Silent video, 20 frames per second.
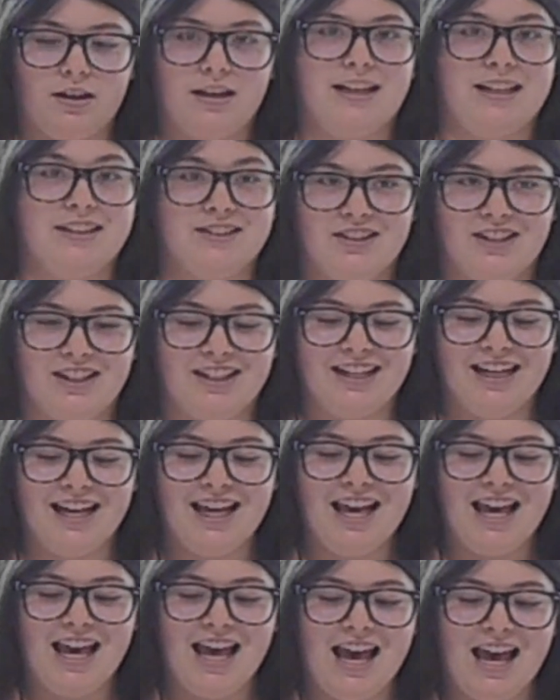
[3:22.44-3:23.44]
injured
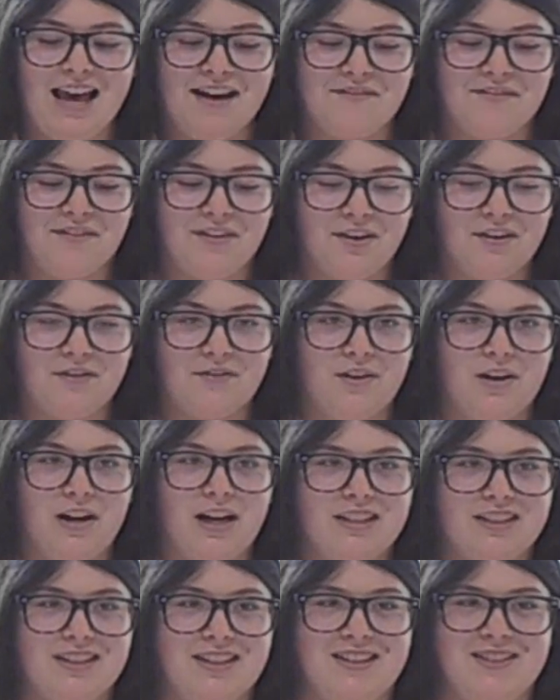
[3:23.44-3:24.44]

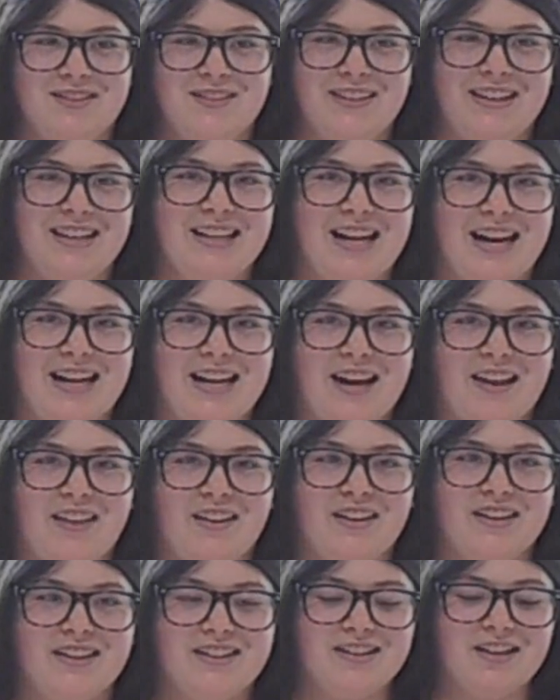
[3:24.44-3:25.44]
429
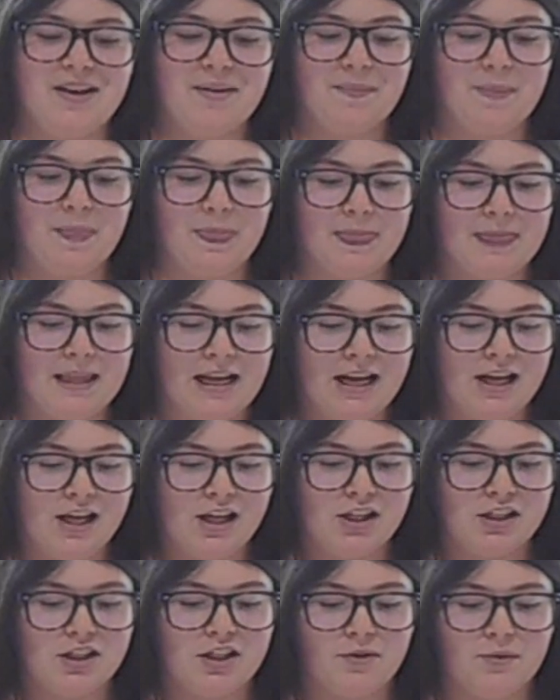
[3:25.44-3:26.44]
others.
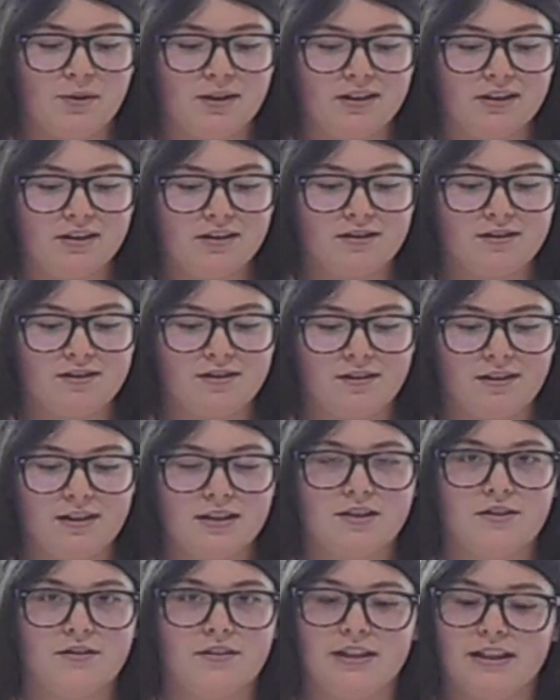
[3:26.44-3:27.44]
She went to
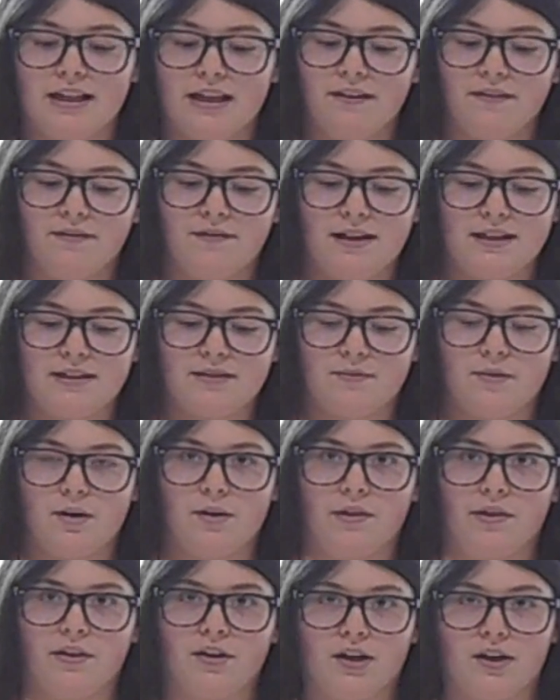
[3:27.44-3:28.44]
the 3-day
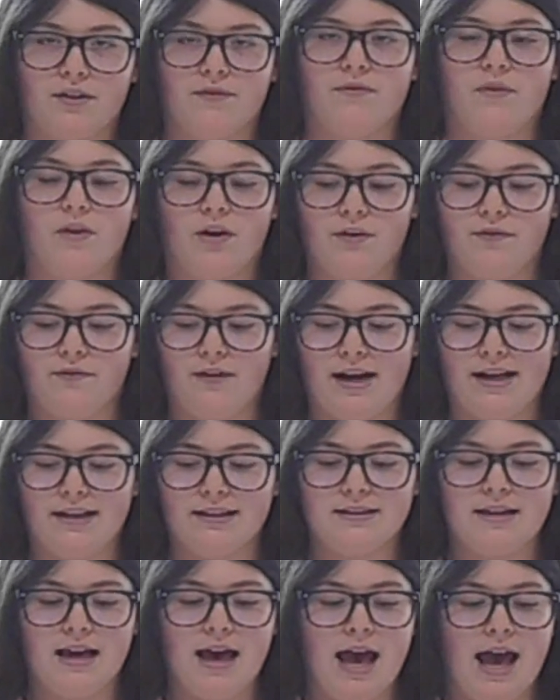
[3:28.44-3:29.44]
festival with her 4
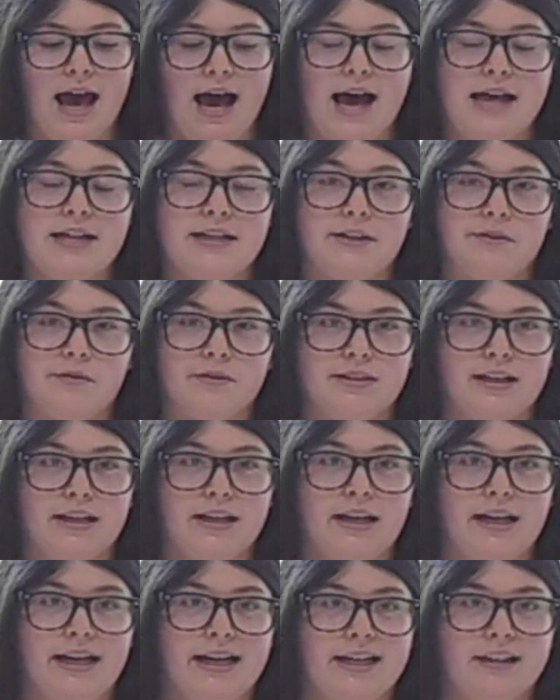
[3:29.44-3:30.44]
friends as it was
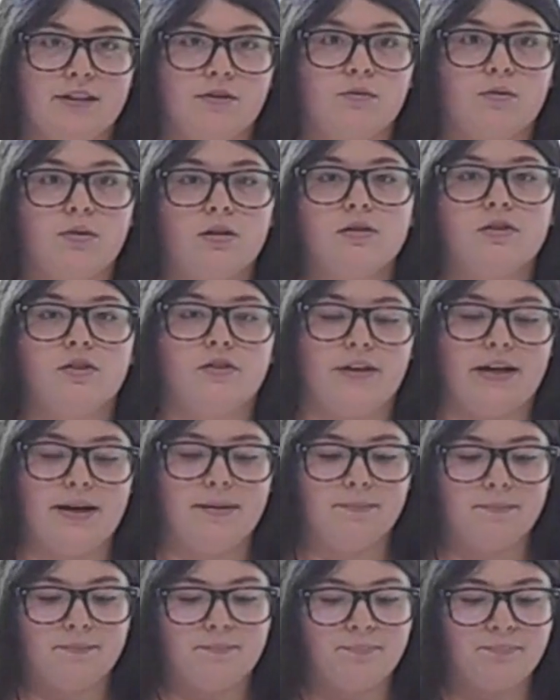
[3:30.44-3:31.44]
an annual trip.
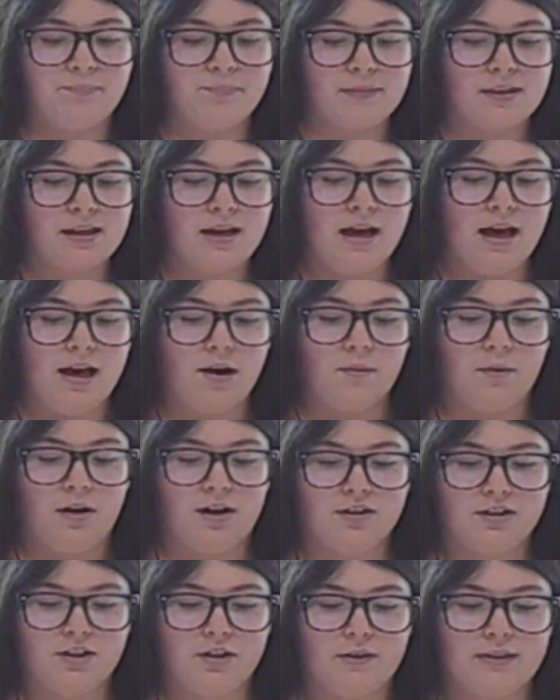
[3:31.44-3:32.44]

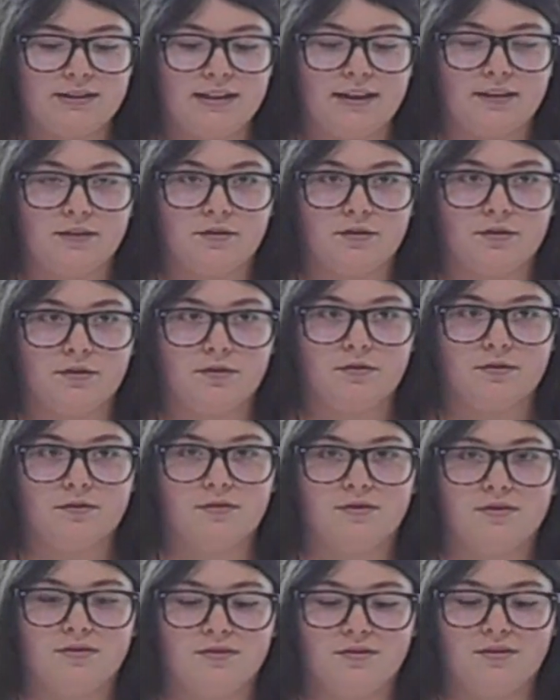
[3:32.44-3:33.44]
While she was at the
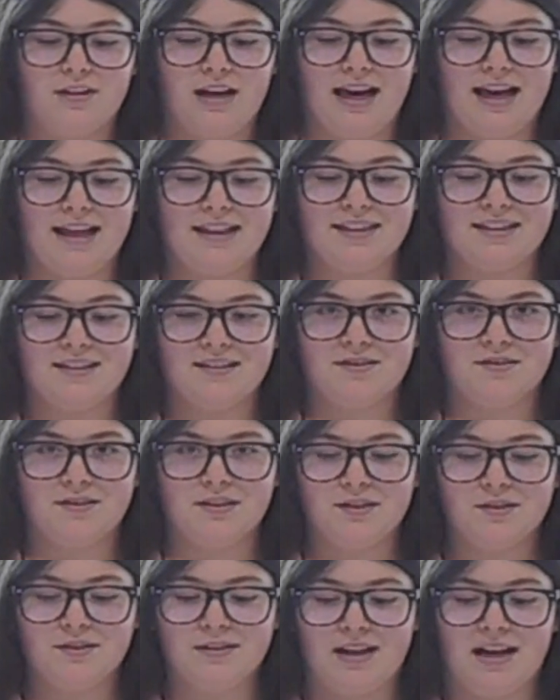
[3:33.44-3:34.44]

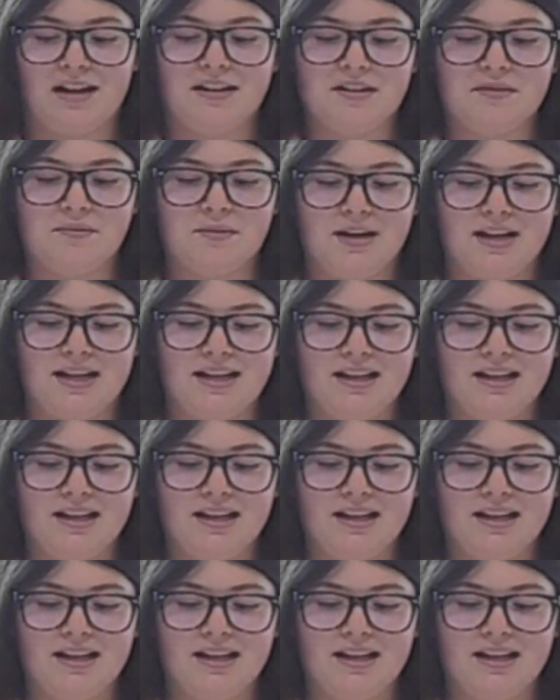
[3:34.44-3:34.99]
Route 91